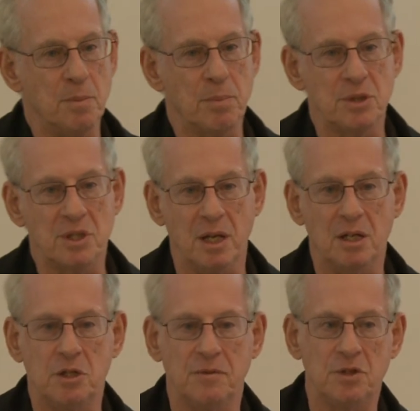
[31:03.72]

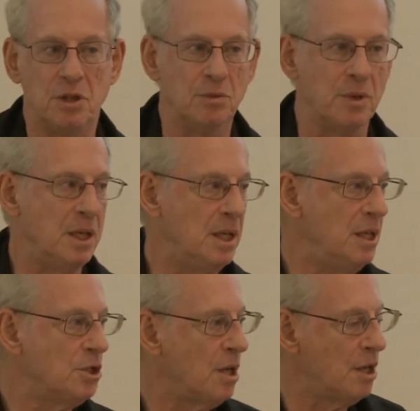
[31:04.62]
percentage of children in
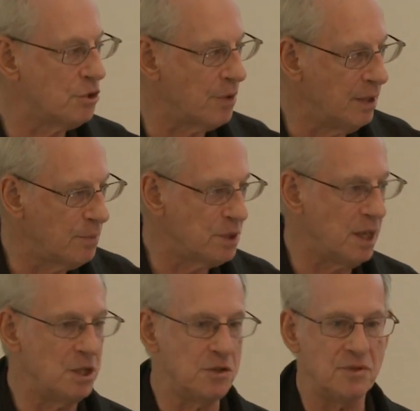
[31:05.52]
each country,
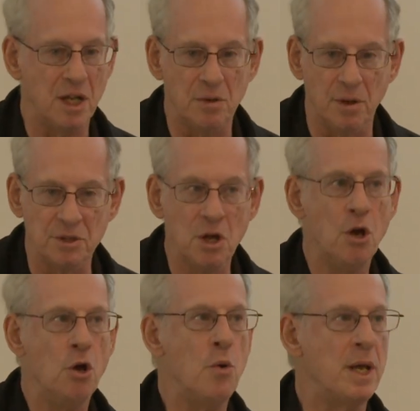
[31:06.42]
percentage of 10-year-olds,
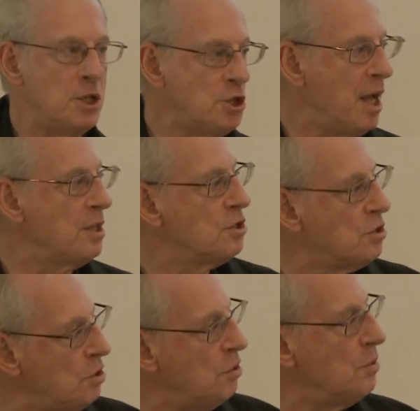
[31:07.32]
who had a chance
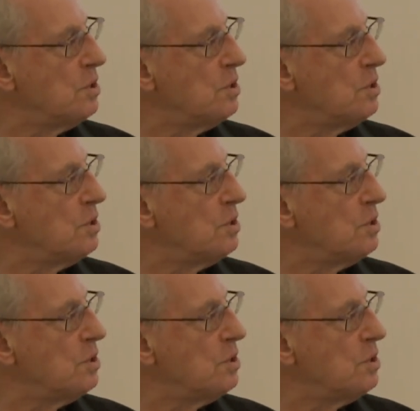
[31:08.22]
to do